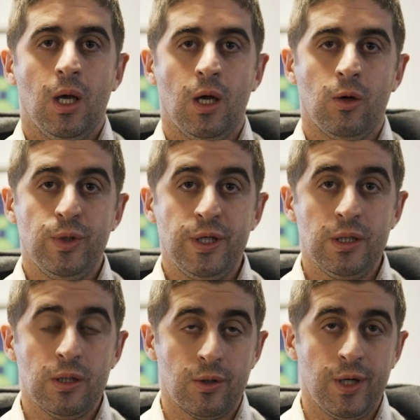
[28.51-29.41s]
Uh,
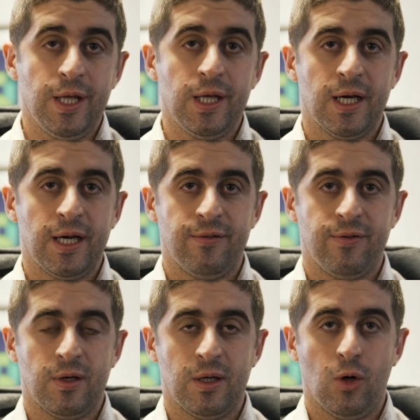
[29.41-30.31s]
we already have
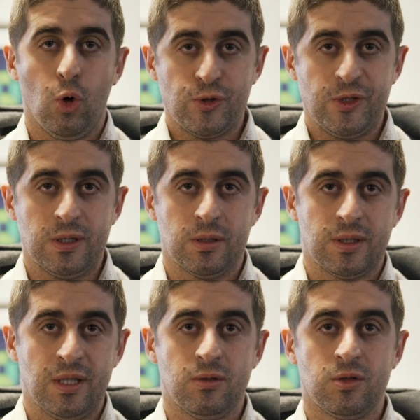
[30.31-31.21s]
uh, hosted
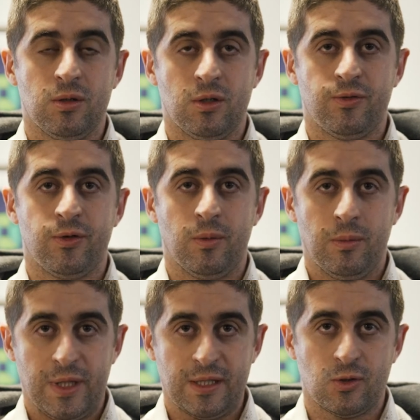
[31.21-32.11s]
10 students
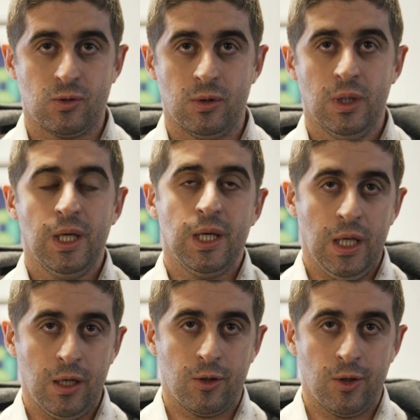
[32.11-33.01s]
from that school
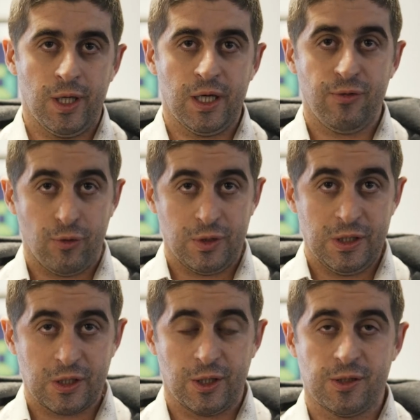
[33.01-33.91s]
in Korea for
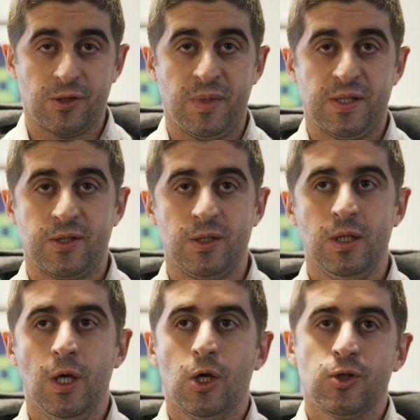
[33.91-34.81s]
this current semester.
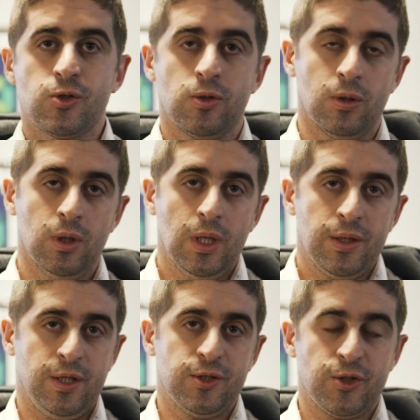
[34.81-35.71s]
So
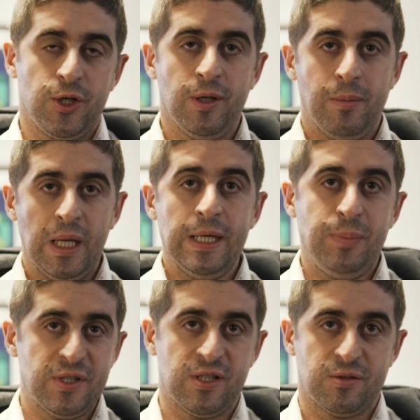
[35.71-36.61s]
they're studying mainly
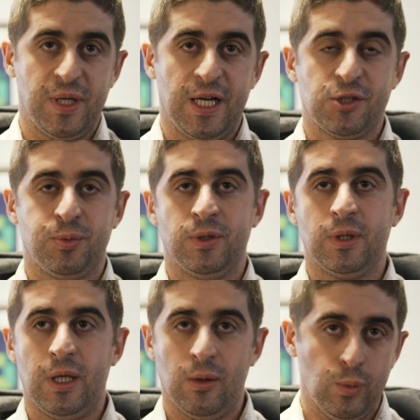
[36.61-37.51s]
business
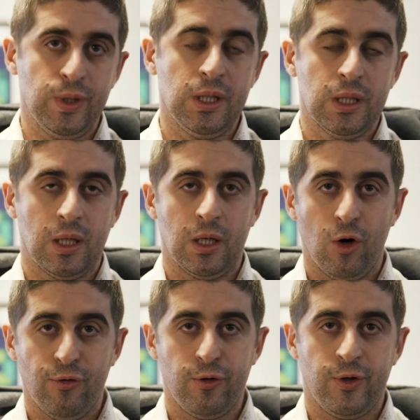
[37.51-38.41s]
management and we uh,
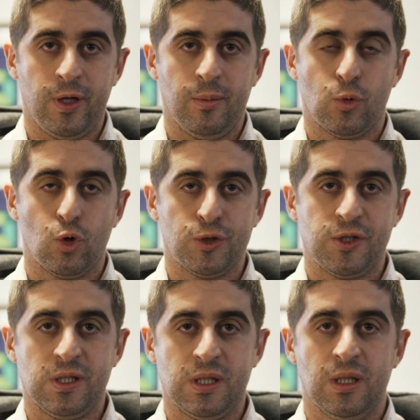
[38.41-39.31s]
offer them
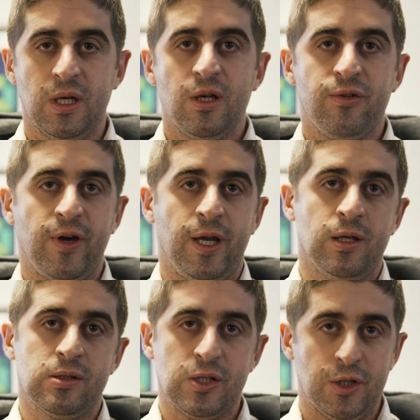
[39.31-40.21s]
courses in
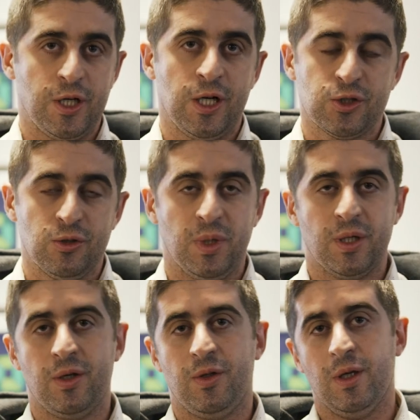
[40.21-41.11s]
finance, international
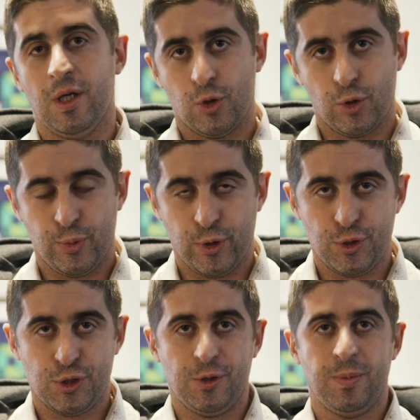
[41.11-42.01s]
marketing,
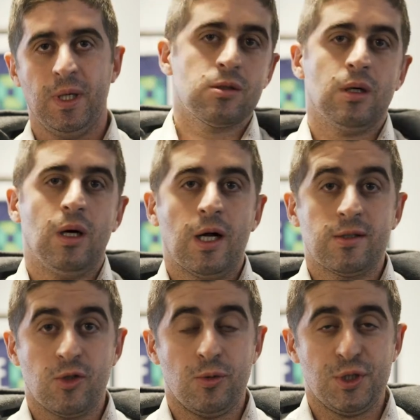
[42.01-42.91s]
entrepreneurship. So at
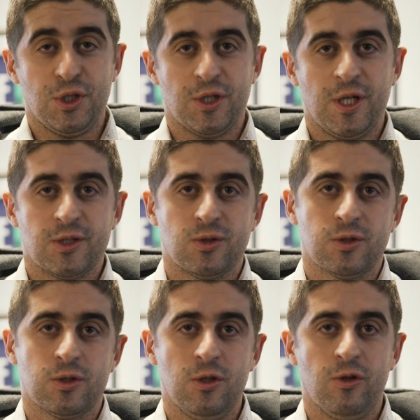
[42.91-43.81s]
Solbridge
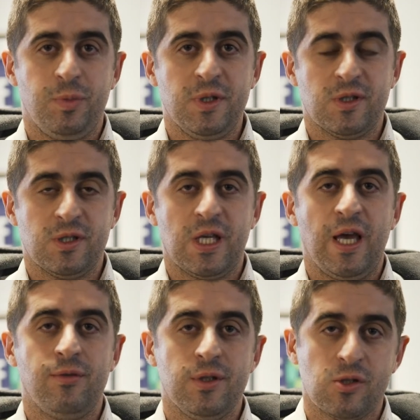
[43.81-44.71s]
International School of Business,
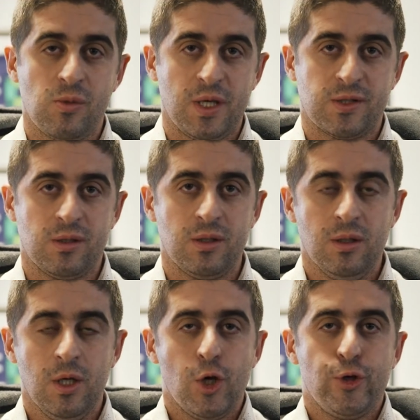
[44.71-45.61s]
every semester,
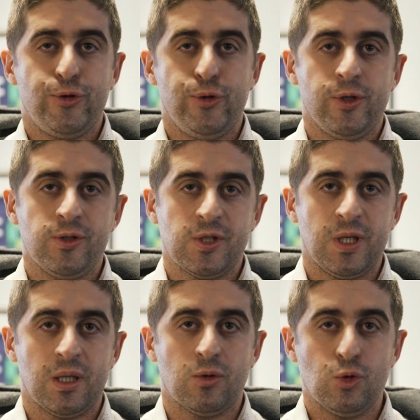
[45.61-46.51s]
students
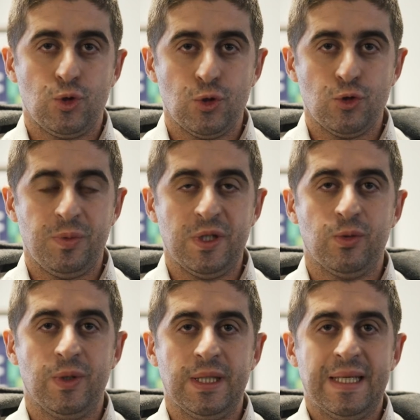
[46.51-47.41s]
get to choose
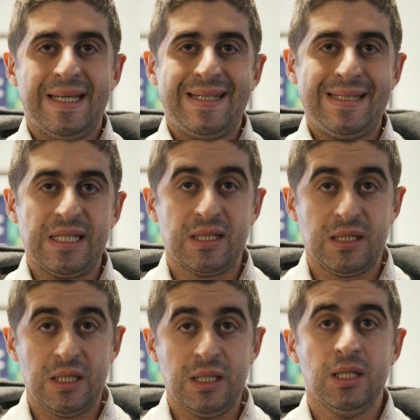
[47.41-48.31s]
between
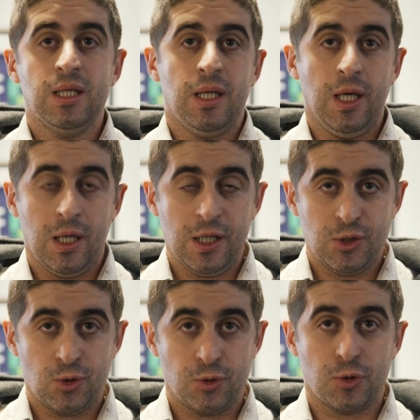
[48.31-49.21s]
60
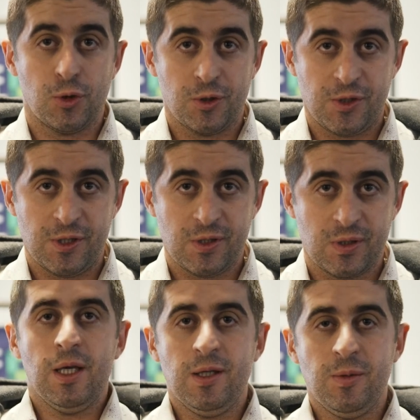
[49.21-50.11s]
English taught
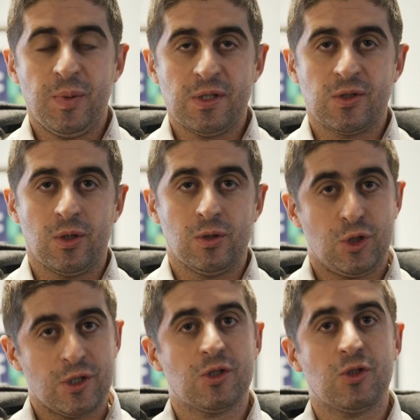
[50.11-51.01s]
courses. It depends on
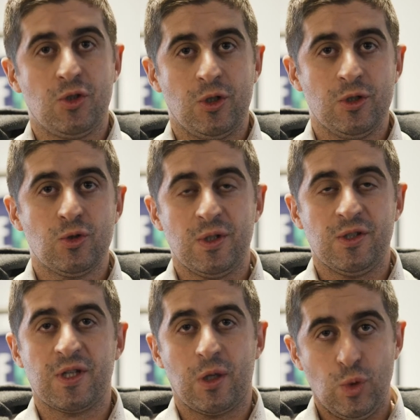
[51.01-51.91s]
just the students to
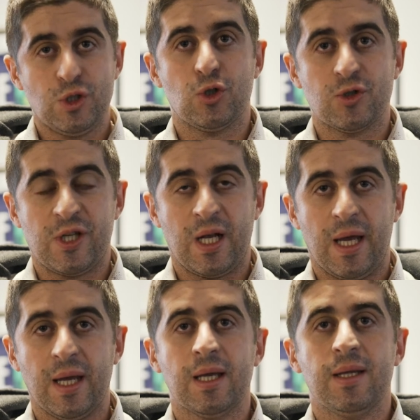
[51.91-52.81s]
decide which course they
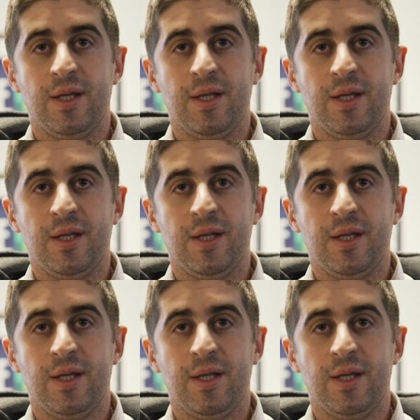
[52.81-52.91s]
like.